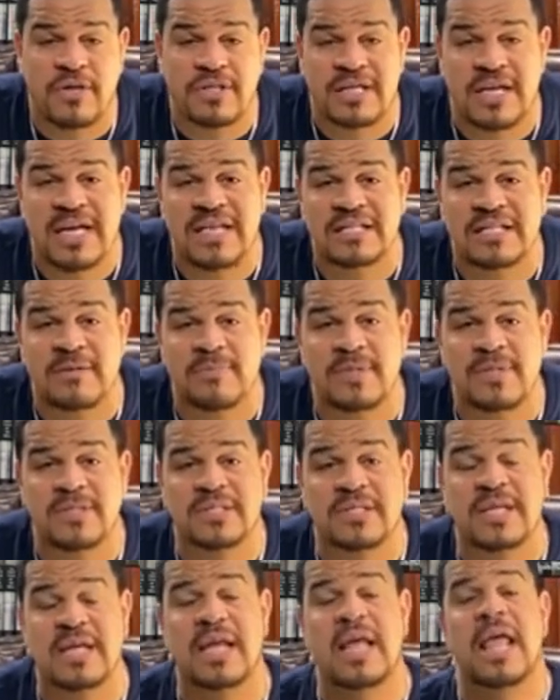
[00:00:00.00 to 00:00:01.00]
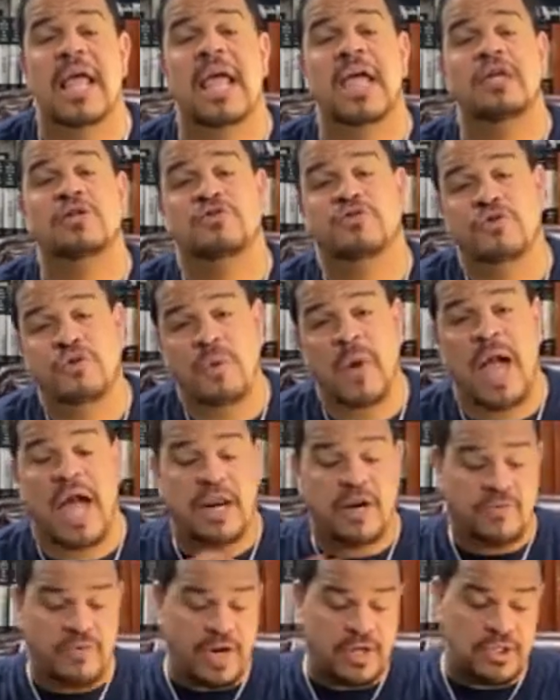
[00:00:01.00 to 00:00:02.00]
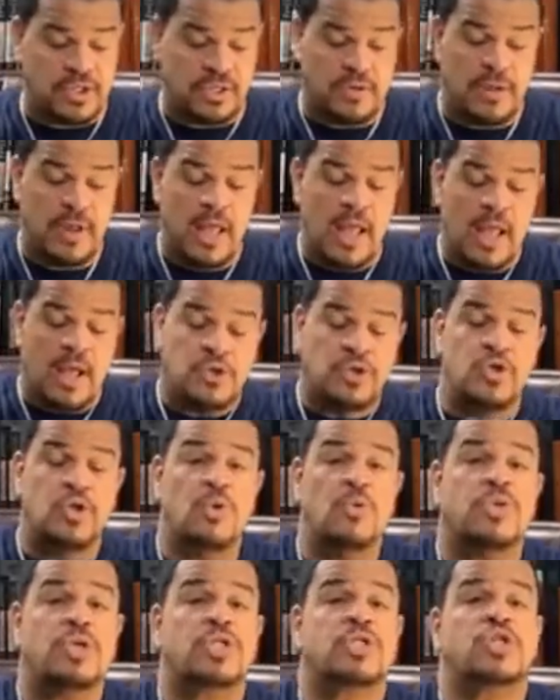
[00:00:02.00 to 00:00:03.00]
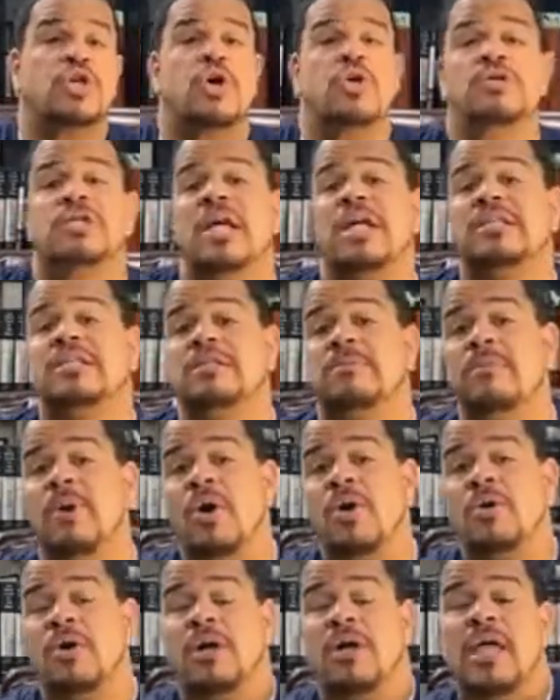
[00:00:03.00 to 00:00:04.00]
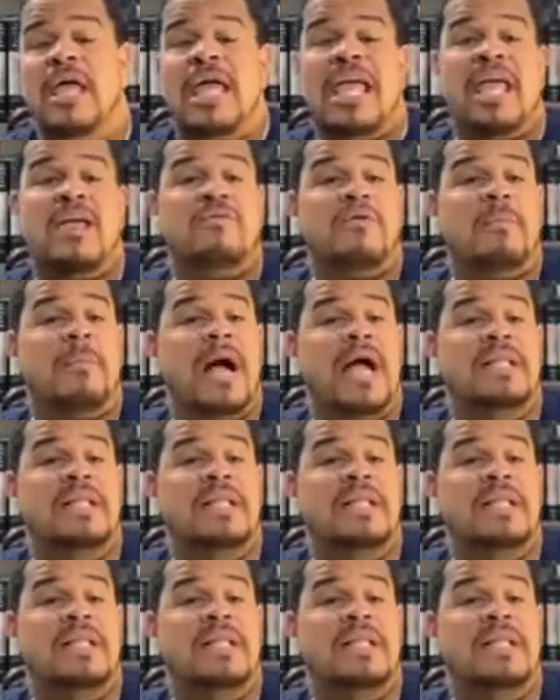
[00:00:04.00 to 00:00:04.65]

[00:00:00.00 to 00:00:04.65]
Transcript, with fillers: as far as intimacy and true adoration. To the church at Smyrna, he